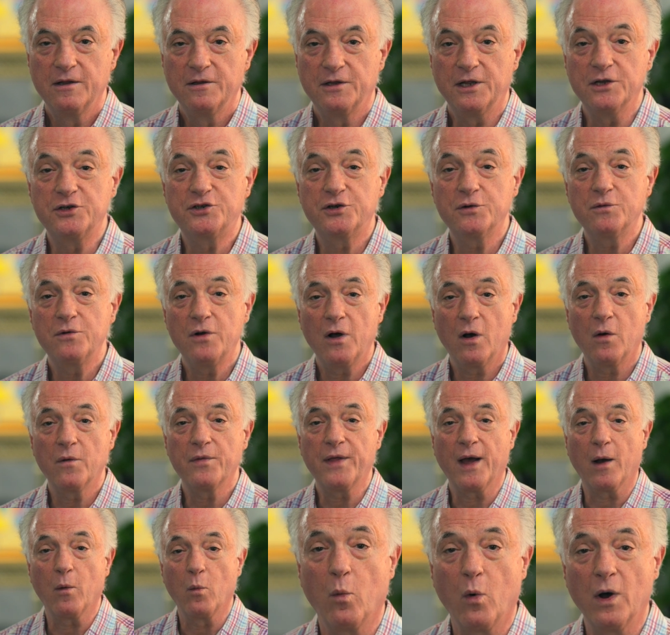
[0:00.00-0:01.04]
Did you know
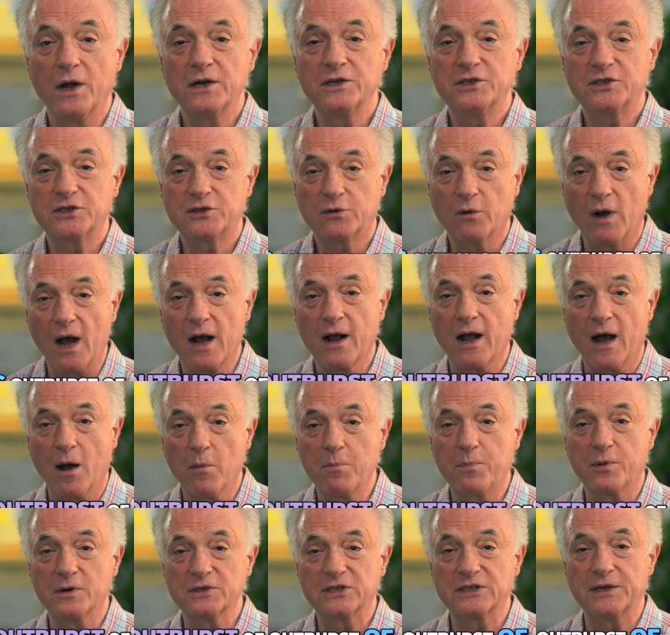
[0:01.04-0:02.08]
that one strong
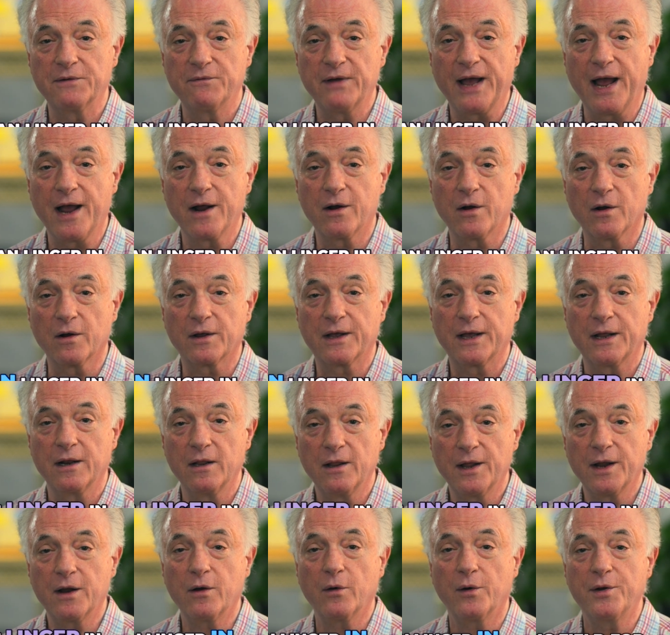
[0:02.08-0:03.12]
outburst of anger
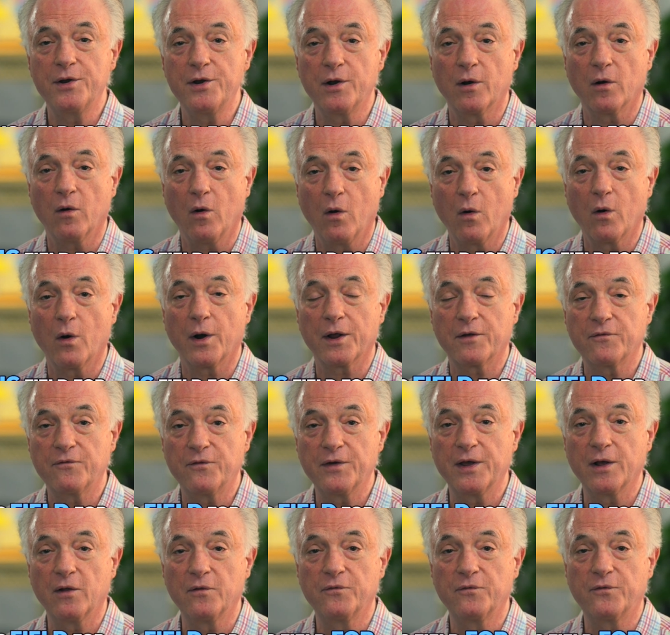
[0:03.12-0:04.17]
can linger in your auric
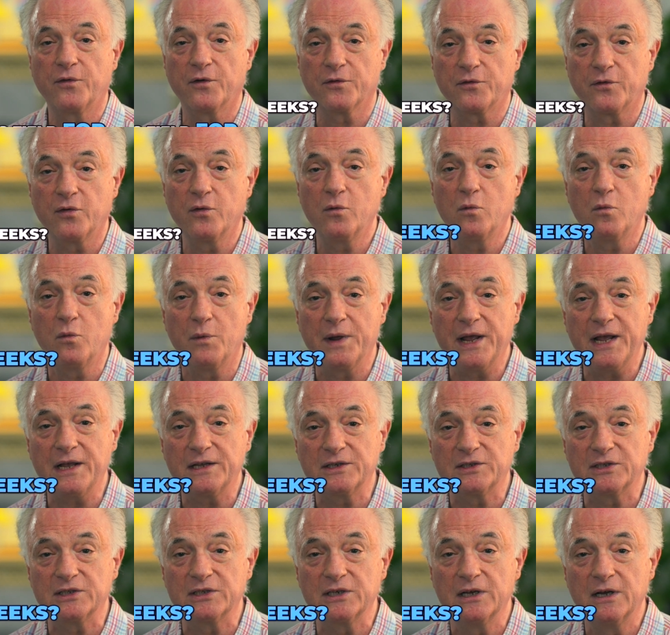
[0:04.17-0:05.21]
field for 2
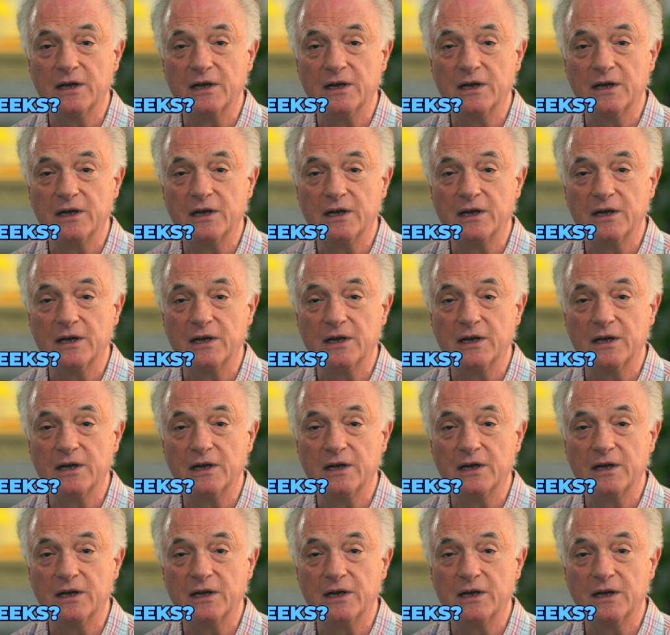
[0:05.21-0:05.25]
weeks?